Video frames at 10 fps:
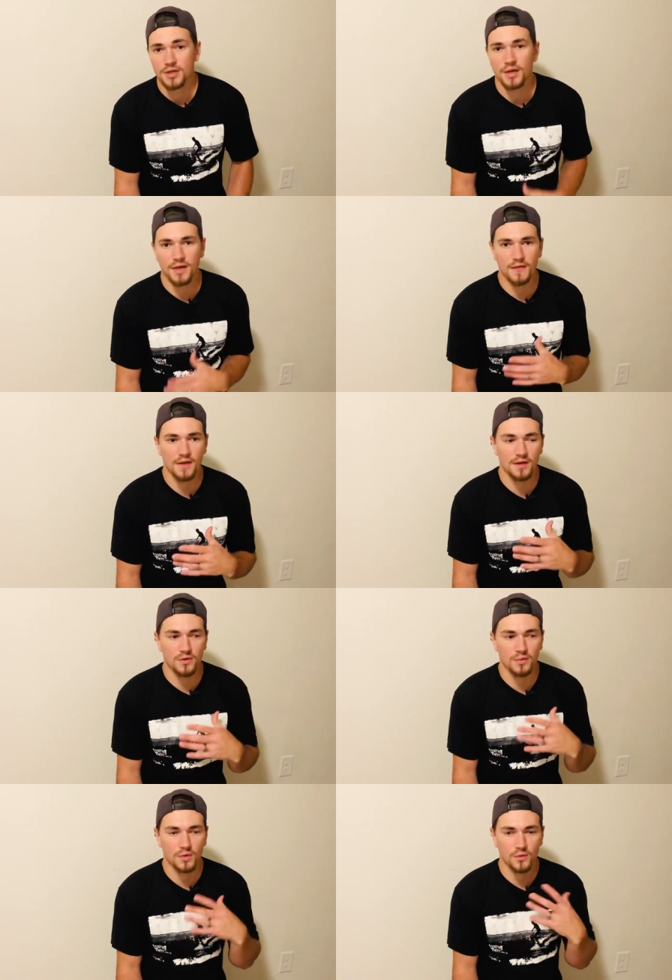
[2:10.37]
And
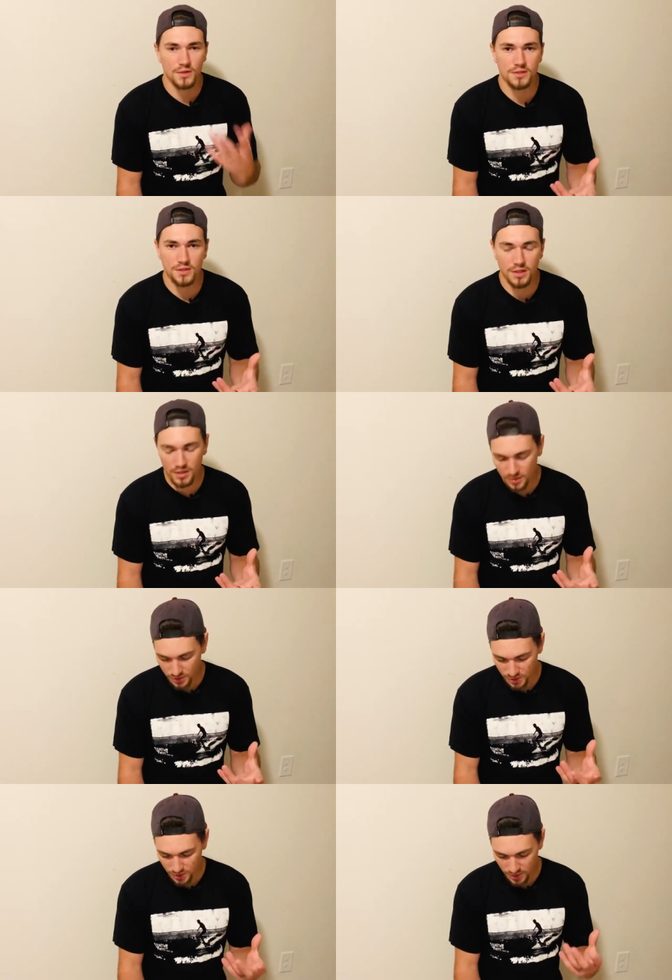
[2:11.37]
then we went to
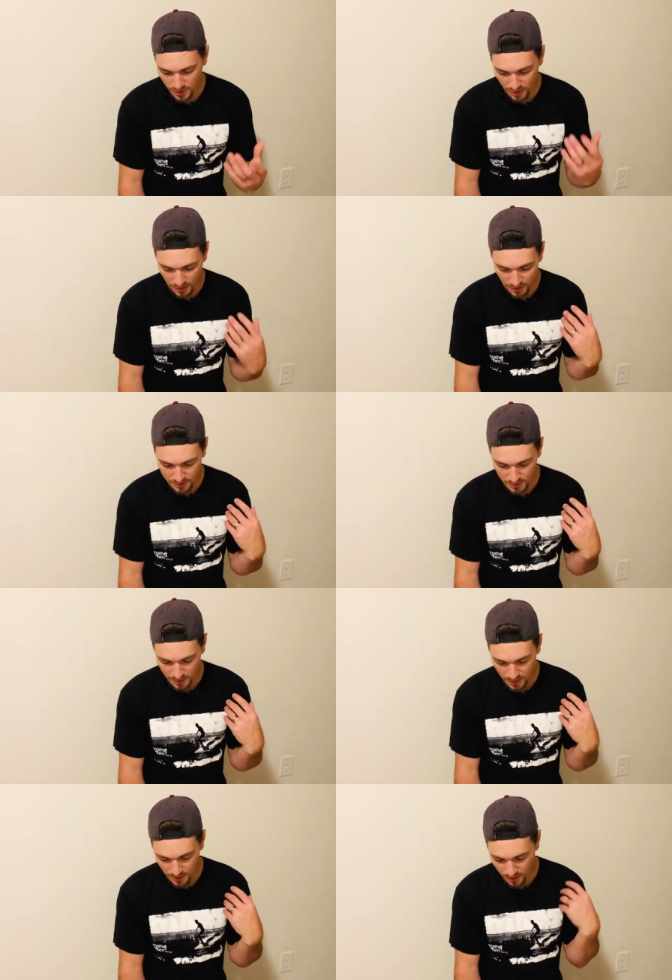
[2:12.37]
lunch. And
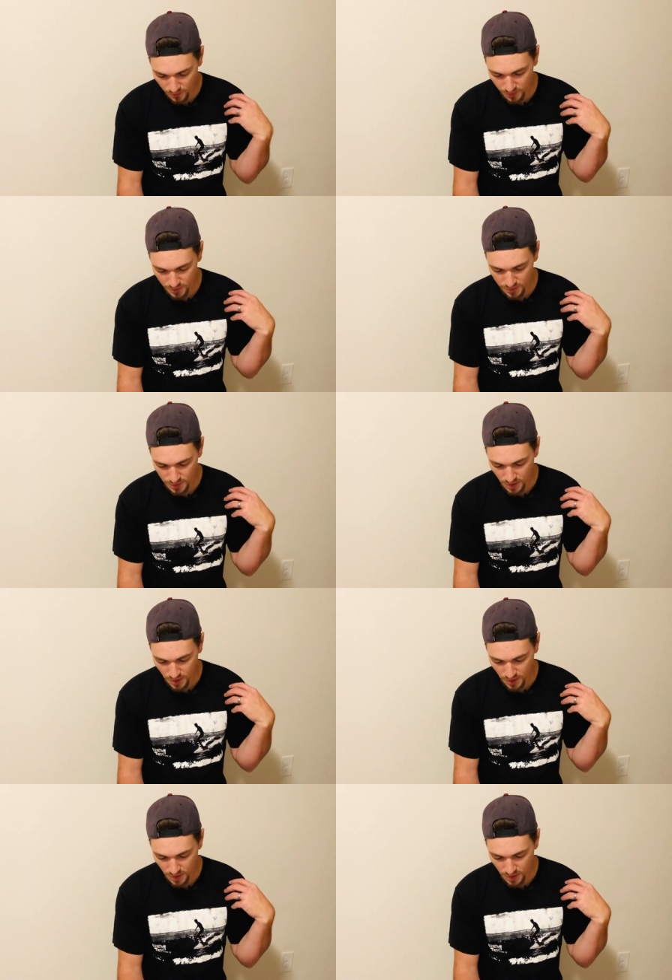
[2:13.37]
today was